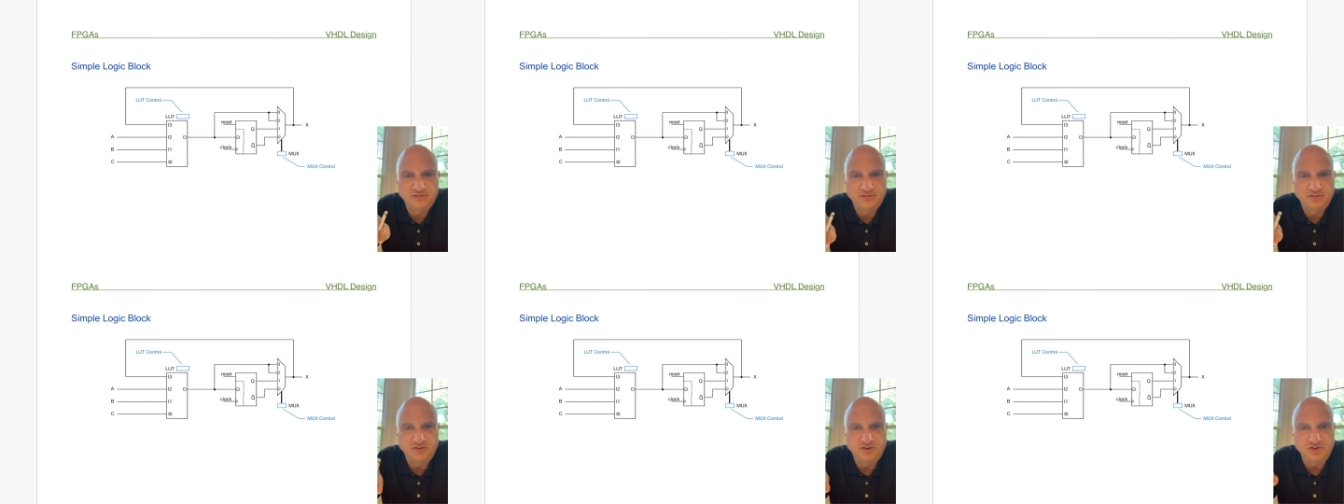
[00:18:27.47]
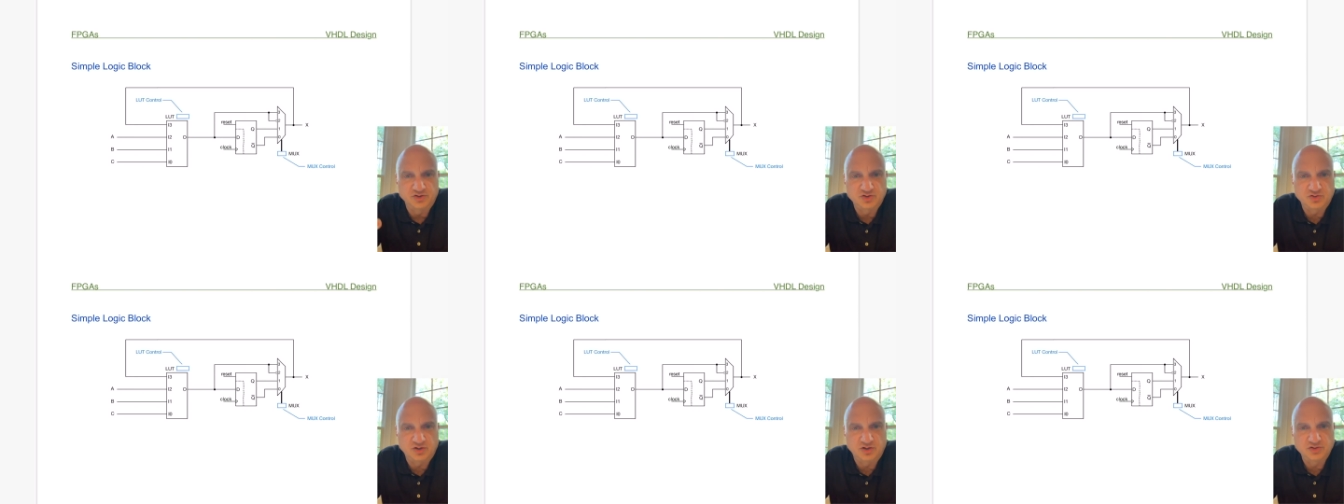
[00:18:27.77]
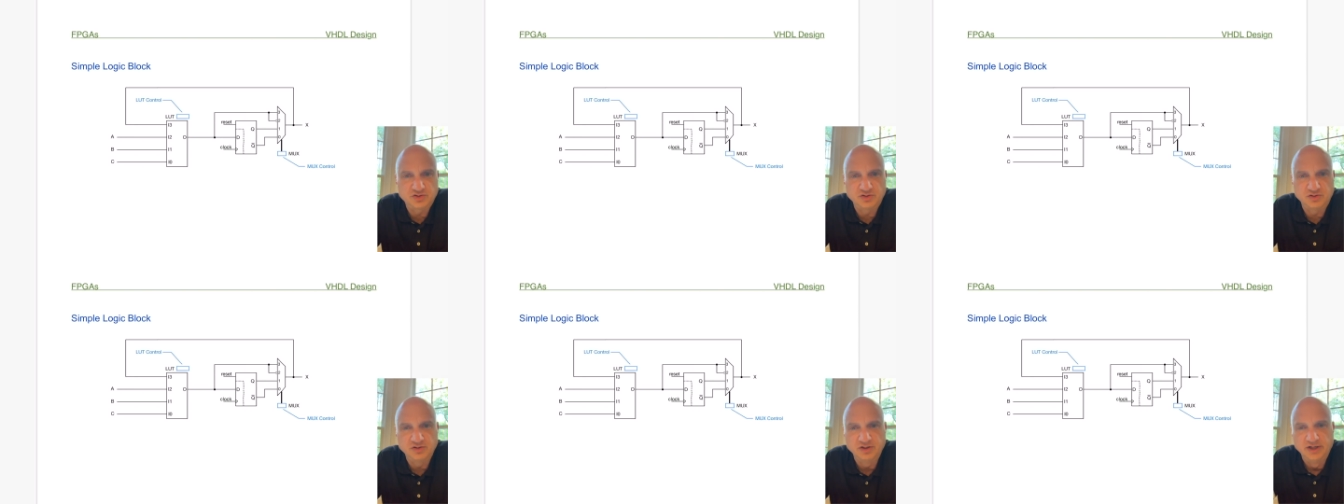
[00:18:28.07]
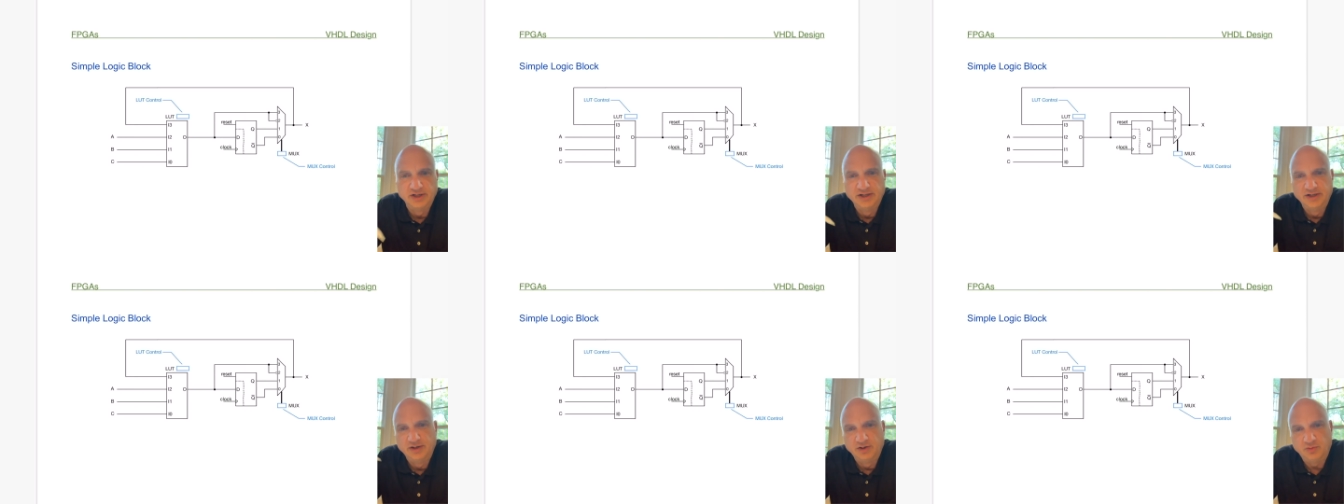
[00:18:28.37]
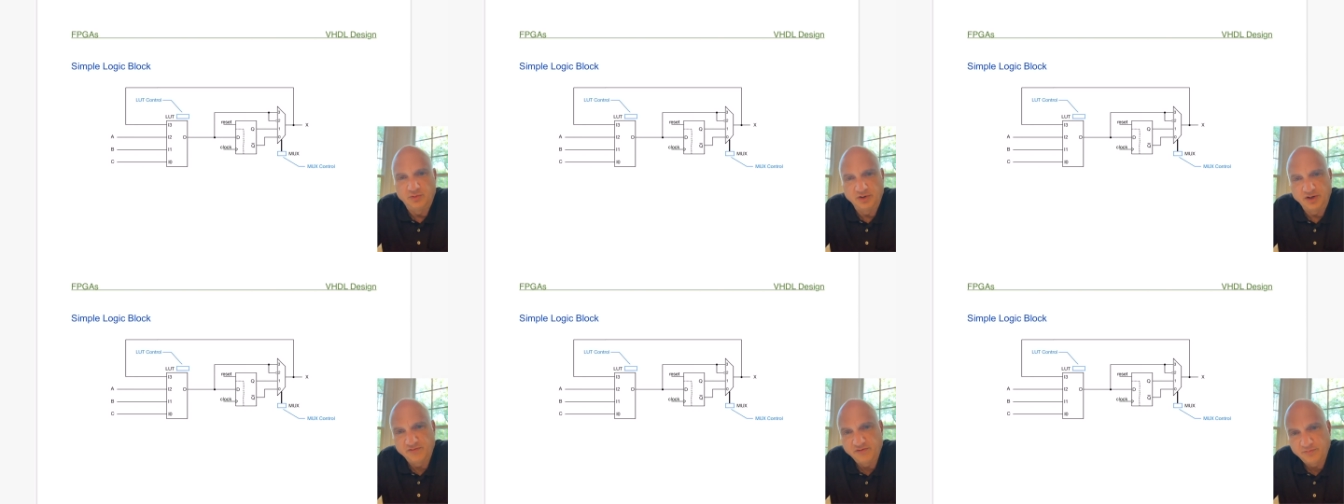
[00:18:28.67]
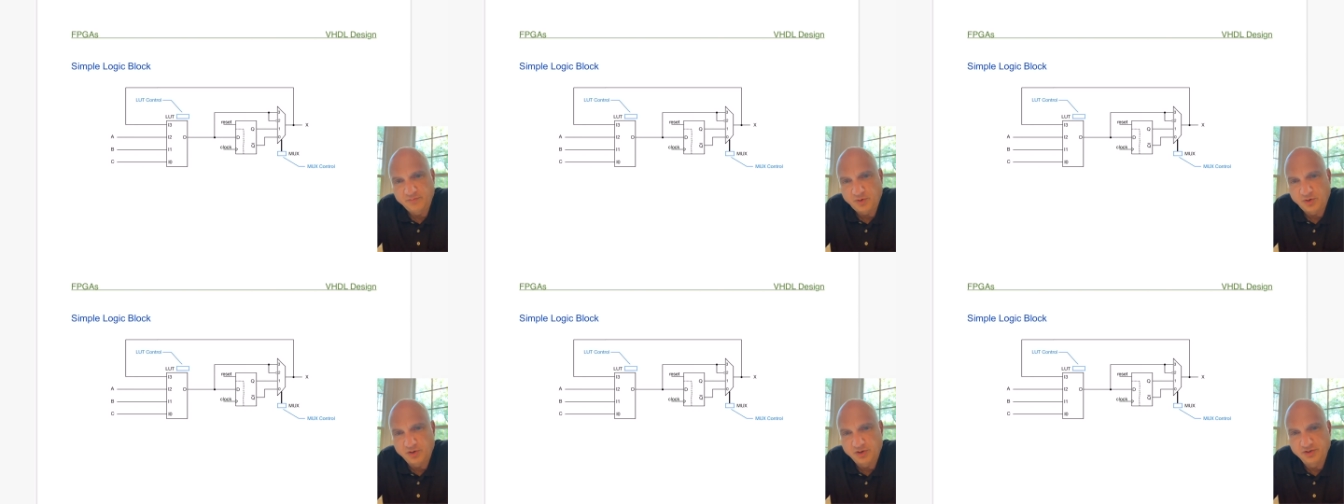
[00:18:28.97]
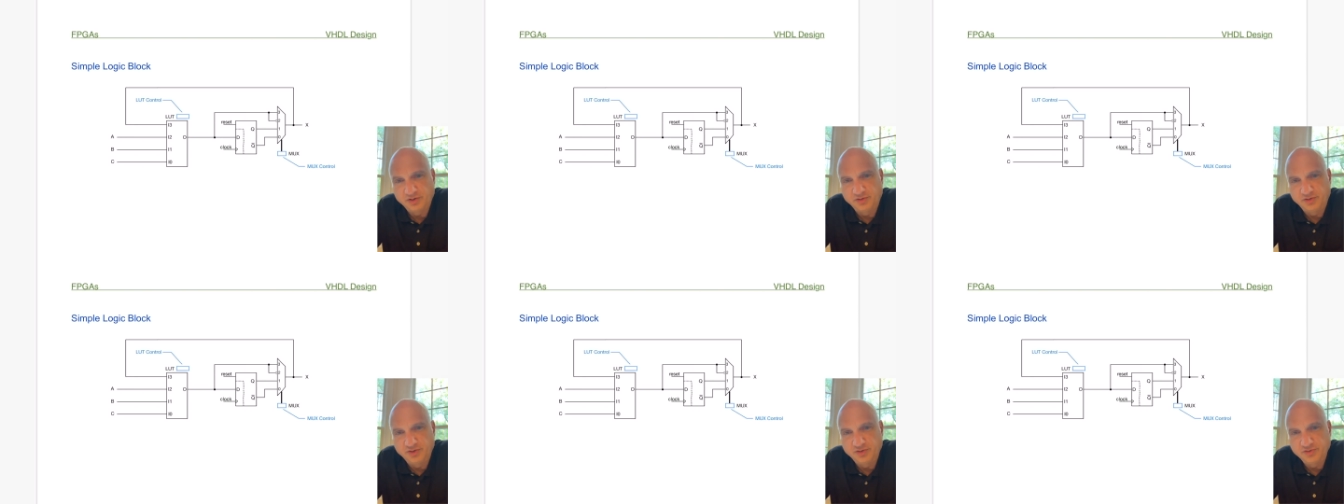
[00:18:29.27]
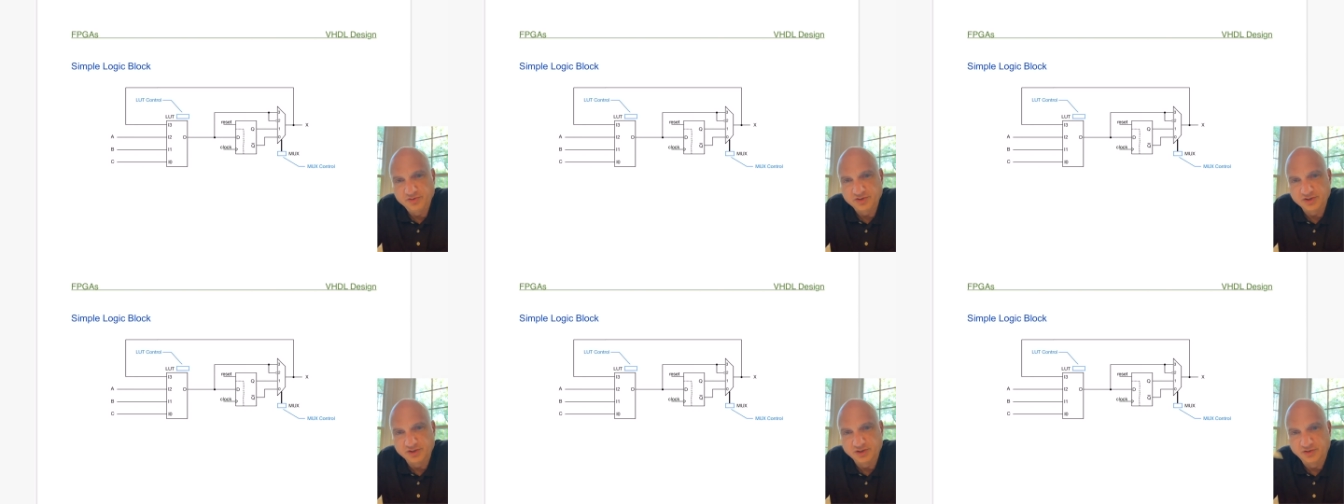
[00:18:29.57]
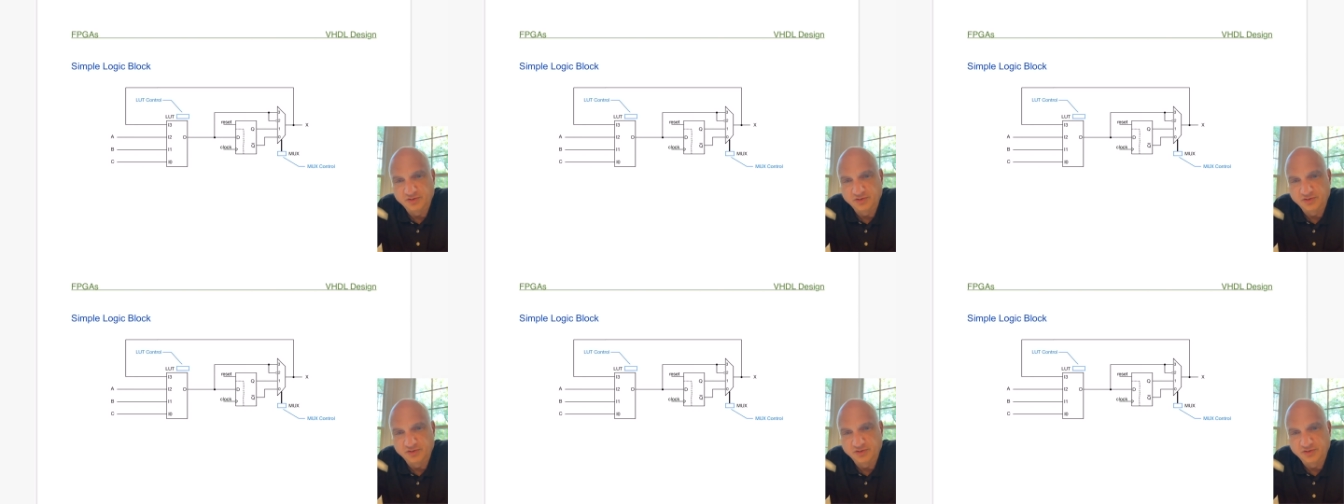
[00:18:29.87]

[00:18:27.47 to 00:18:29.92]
the structure, whatever part you're using,